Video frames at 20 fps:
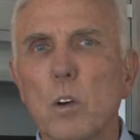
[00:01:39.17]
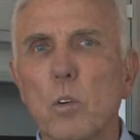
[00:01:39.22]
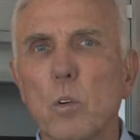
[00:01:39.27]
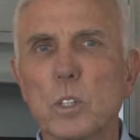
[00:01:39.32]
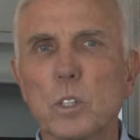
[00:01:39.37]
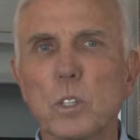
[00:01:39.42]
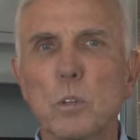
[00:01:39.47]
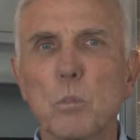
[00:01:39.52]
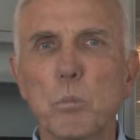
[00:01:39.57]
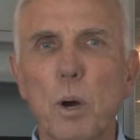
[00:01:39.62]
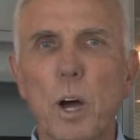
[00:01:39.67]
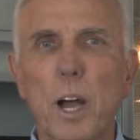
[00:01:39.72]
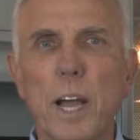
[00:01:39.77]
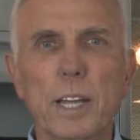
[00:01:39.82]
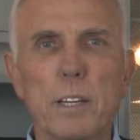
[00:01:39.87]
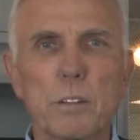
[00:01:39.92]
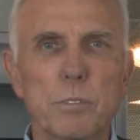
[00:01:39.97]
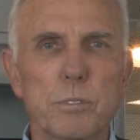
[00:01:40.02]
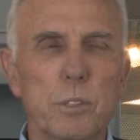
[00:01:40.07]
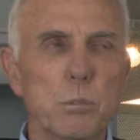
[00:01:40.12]
when you
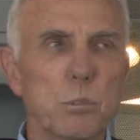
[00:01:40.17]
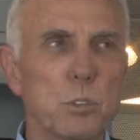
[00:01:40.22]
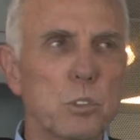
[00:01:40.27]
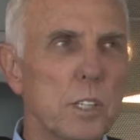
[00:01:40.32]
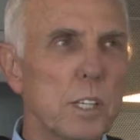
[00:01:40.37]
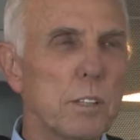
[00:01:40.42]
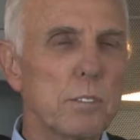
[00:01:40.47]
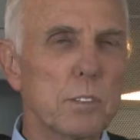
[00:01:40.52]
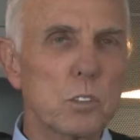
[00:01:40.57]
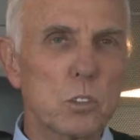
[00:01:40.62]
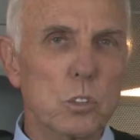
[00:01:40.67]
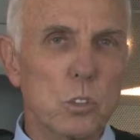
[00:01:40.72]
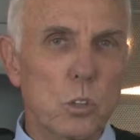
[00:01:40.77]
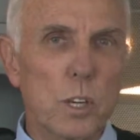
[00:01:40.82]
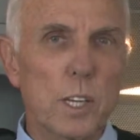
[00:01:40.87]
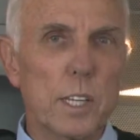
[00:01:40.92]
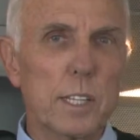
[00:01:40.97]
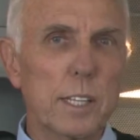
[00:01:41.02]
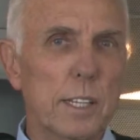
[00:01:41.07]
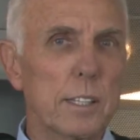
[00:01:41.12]
buy it from Stevens
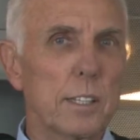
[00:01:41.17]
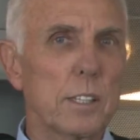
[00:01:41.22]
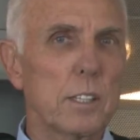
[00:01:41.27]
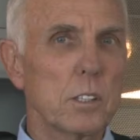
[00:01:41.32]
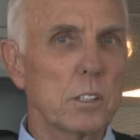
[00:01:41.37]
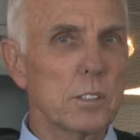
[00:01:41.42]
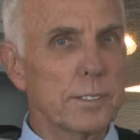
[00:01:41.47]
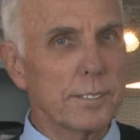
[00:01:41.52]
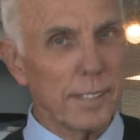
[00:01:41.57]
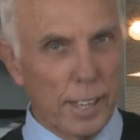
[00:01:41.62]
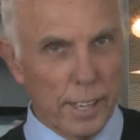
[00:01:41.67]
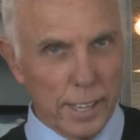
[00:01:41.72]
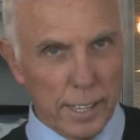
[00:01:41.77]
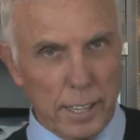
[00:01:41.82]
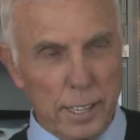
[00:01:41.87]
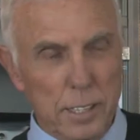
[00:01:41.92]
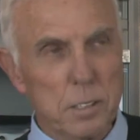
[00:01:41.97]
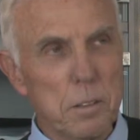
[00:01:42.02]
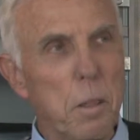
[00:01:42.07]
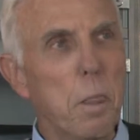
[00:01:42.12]
Creek
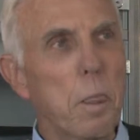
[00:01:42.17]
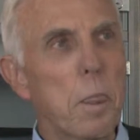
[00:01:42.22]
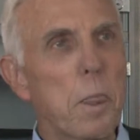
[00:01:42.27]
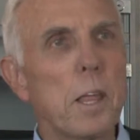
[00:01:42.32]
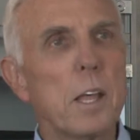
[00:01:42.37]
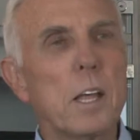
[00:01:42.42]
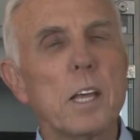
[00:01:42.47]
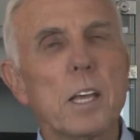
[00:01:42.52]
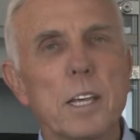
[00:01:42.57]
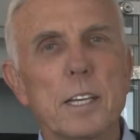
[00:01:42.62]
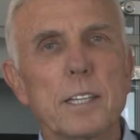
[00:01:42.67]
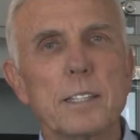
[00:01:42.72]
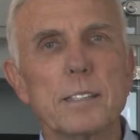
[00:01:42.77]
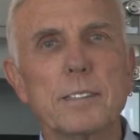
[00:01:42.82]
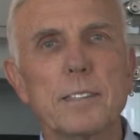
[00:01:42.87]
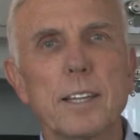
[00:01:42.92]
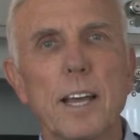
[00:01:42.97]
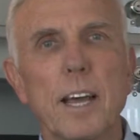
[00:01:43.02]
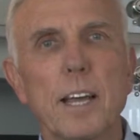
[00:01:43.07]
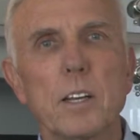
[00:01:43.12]
Scion
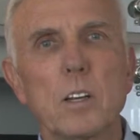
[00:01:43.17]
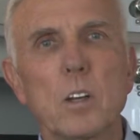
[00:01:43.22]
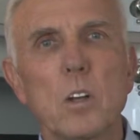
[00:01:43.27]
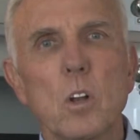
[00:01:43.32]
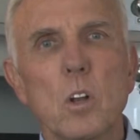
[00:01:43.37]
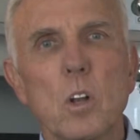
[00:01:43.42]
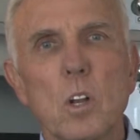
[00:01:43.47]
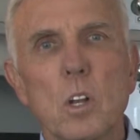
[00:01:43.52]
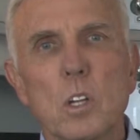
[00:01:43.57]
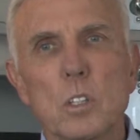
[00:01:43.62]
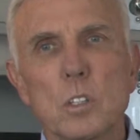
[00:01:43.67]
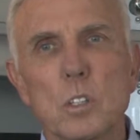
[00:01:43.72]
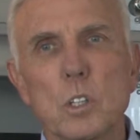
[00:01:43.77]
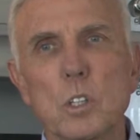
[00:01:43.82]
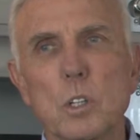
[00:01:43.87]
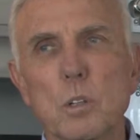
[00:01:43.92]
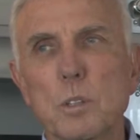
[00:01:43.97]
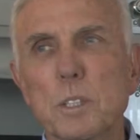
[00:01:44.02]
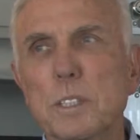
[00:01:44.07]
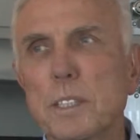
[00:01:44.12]
is that
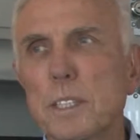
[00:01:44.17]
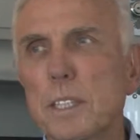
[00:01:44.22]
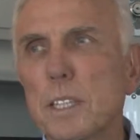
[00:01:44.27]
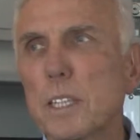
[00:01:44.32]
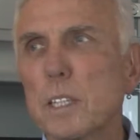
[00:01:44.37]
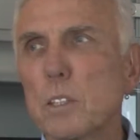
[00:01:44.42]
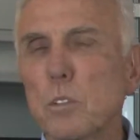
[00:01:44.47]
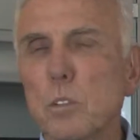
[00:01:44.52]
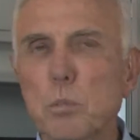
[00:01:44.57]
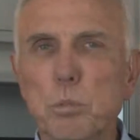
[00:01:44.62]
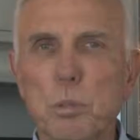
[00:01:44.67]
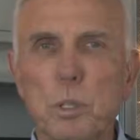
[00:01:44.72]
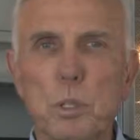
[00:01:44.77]
you're going to be dealing with